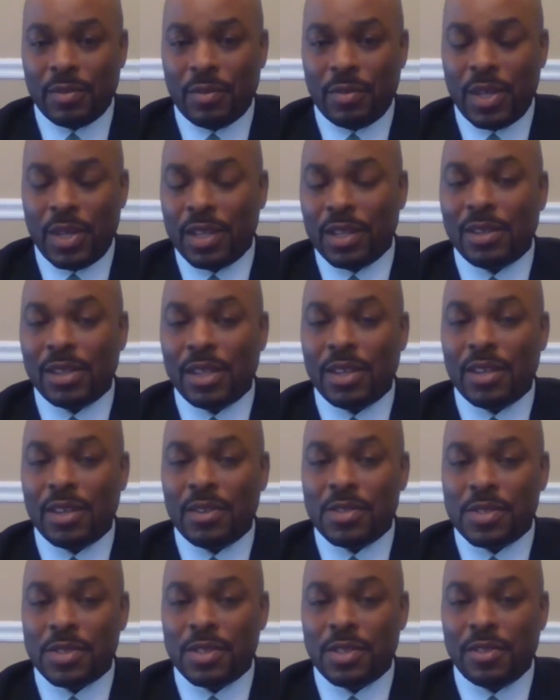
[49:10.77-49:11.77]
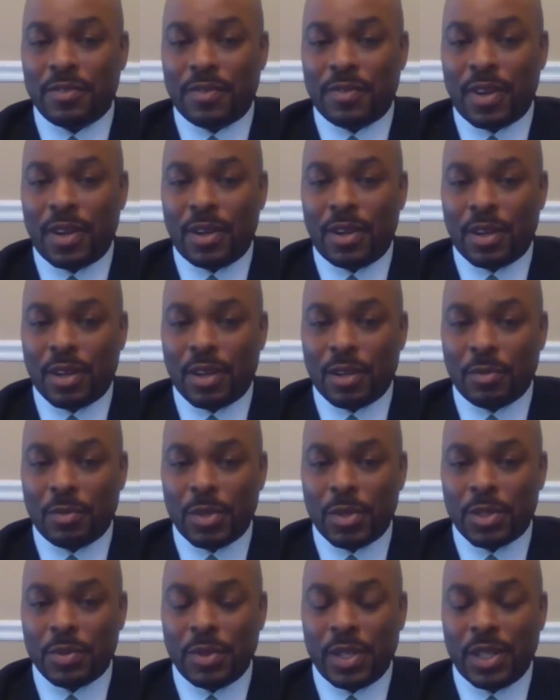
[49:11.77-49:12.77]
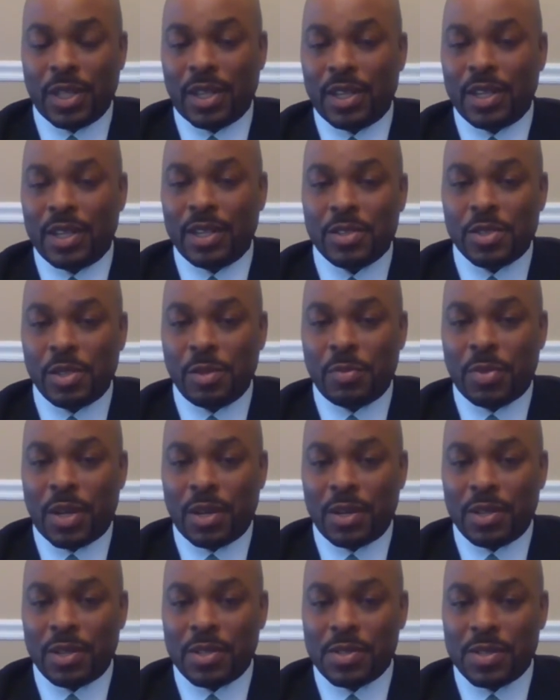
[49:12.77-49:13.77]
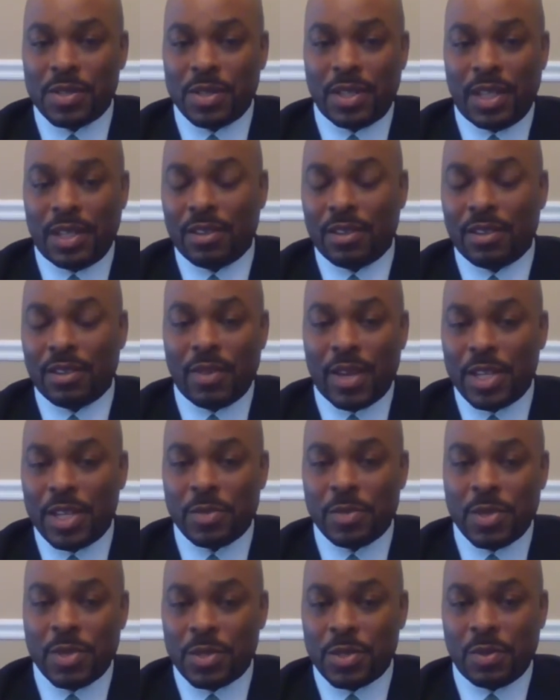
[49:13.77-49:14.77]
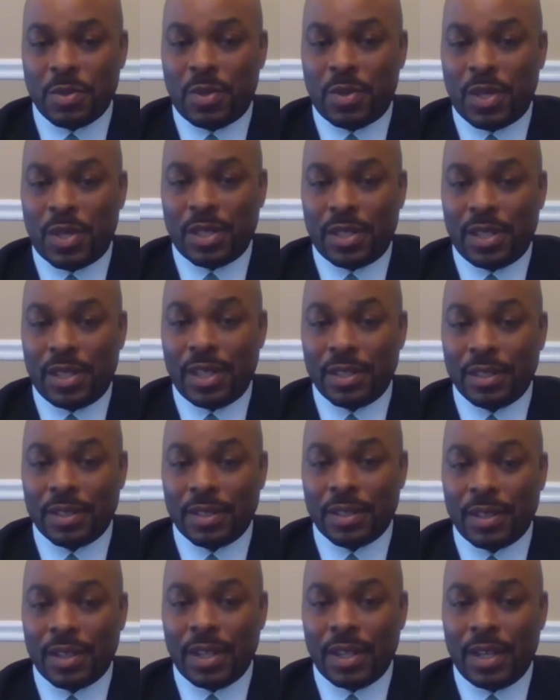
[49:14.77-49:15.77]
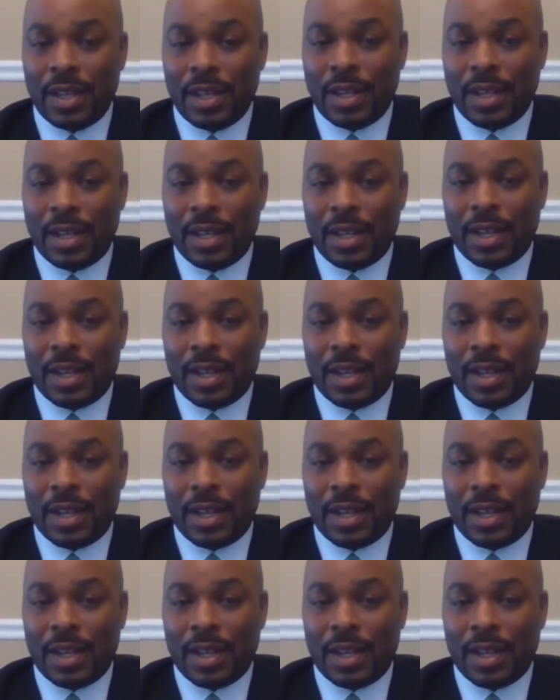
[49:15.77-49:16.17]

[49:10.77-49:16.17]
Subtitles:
we can only go so far between our industry partners and their arrangements with one another